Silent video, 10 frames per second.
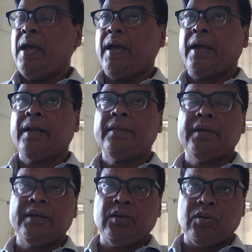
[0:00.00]

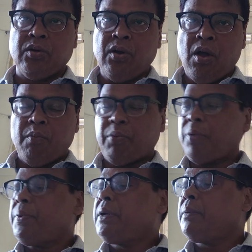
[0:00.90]
Another, your
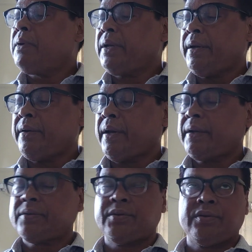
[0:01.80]
profitability
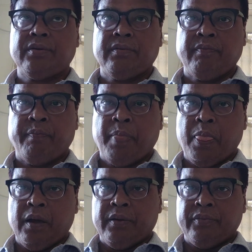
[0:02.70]
index,
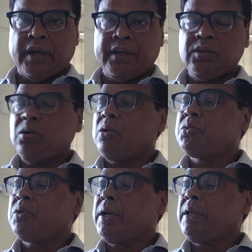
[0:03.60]
that is
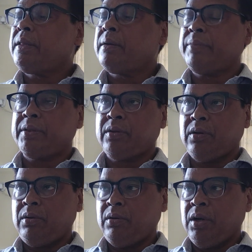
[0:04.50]
also another
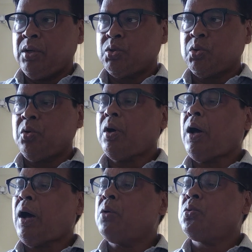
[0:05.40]
method. So
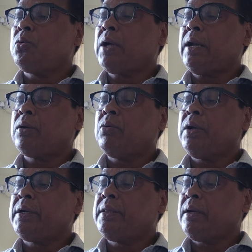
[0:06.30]
how to
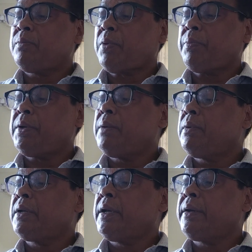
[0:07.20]
calculate that
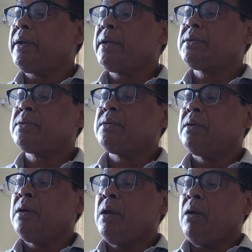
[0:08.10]
profitability index?
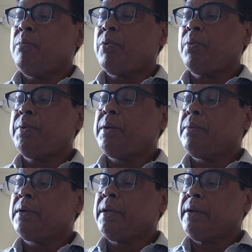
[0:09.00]

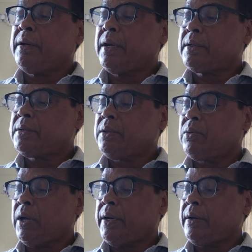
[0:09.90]
Profitability index, you
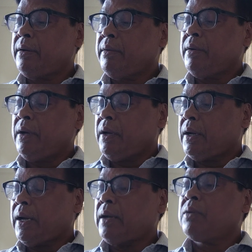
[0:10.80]
can
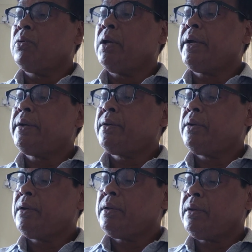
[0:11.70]
calculate
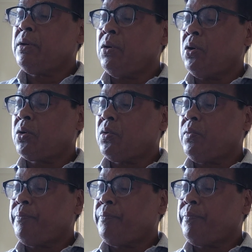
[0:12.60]
your